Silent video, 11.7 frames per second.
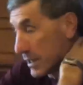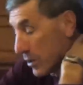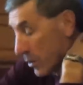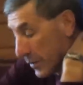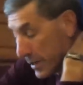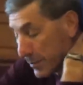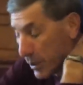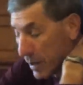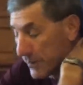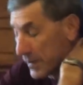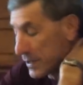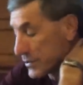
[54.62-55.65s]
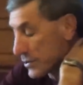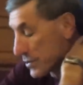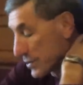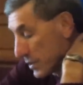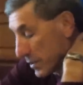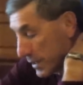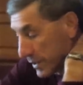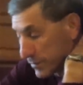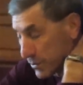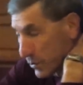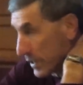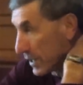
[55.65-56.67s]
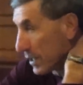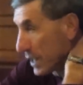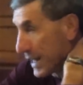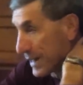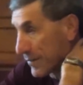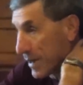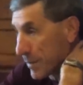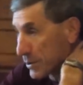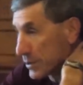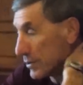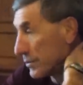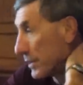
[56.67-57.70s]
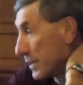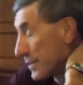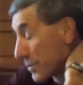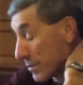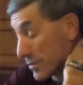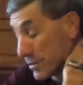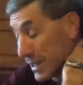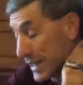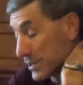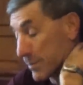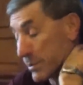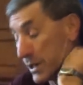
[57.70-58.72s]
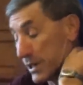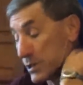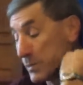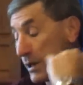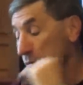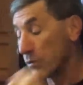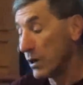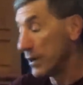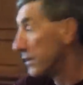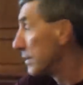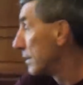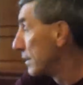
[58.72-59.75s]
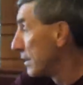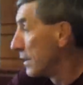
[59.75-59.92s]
that hurry up offense. You know, they create a lot of opportunities, so there's lots of plays being run.